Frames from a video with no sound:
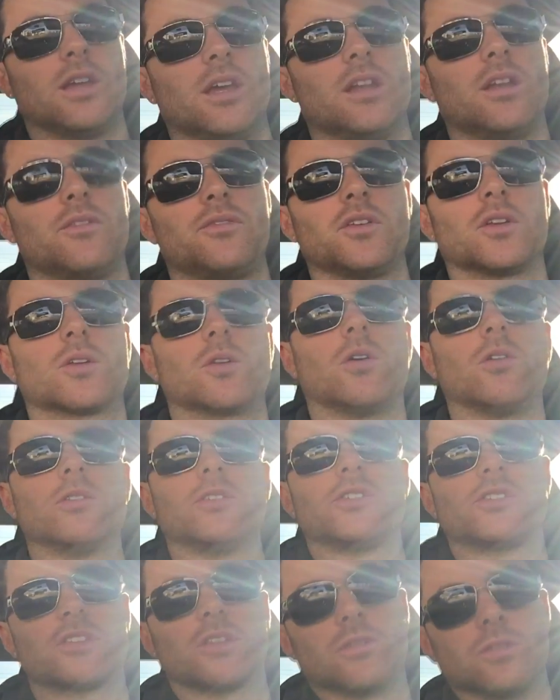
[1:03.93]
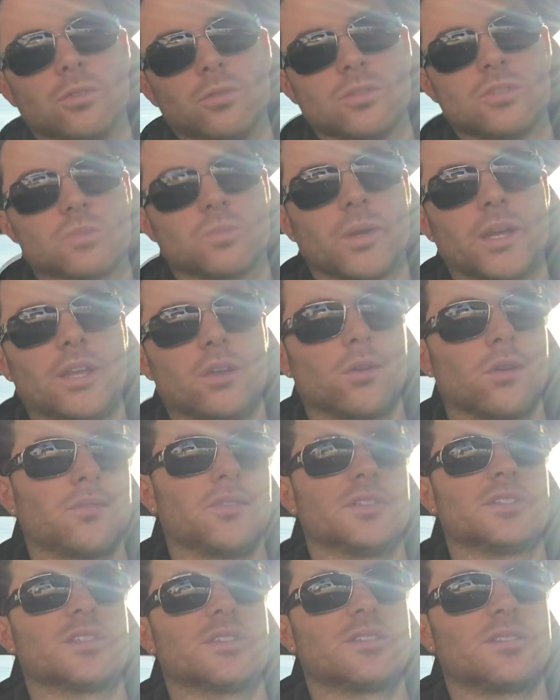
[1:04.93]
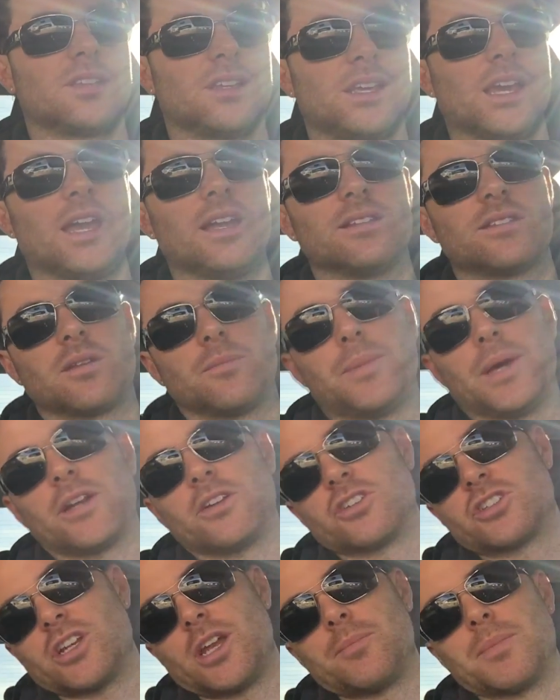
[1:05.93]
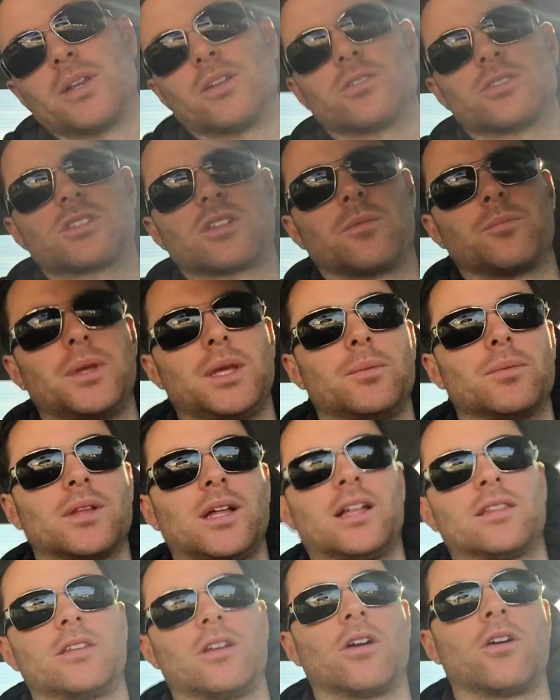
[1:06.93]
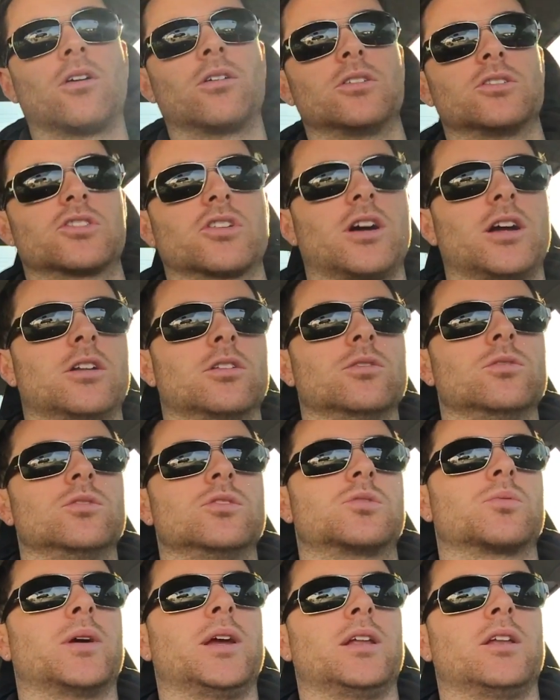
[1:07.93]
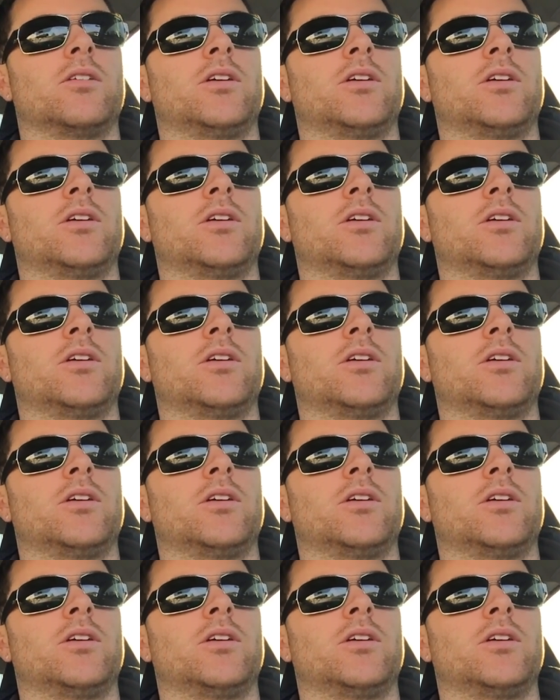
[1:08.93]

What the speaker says: And if your goal is to lose weight or if it's to get into better shape, I know some people out there aren't trying to lose weight.